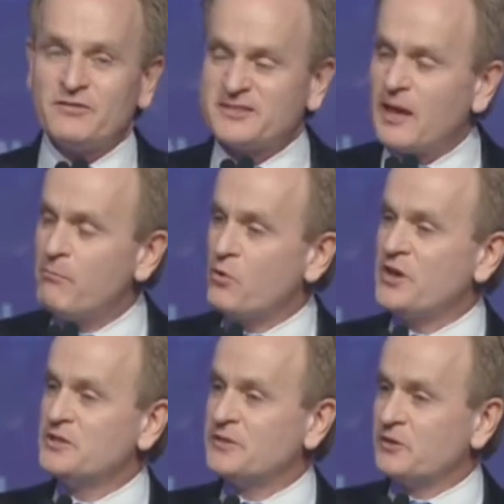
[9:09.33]
have
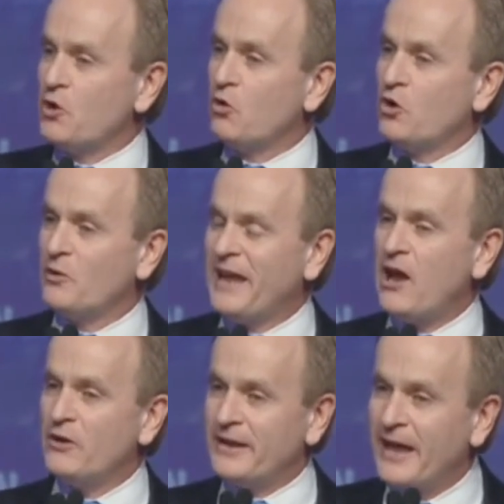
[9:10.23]
submarines that don't go
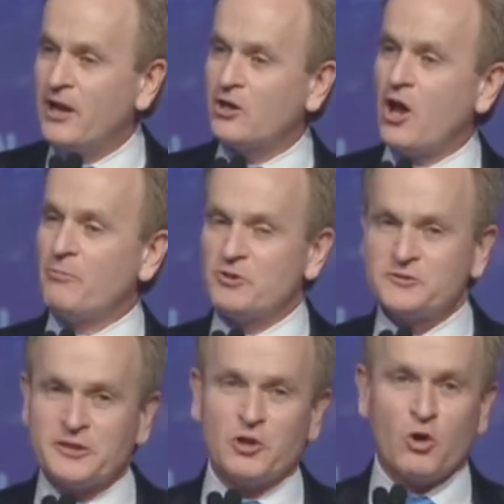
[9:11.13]
down and
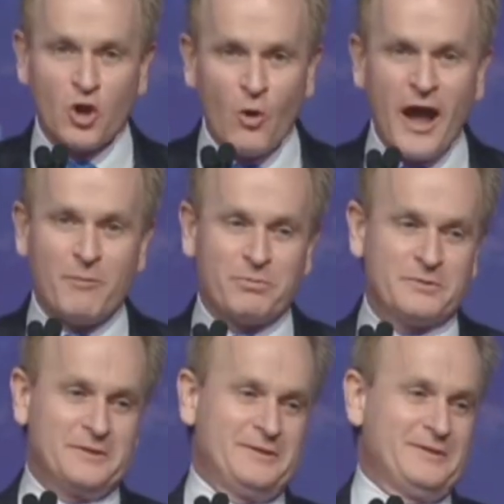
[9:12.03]
helicopters that don't go up.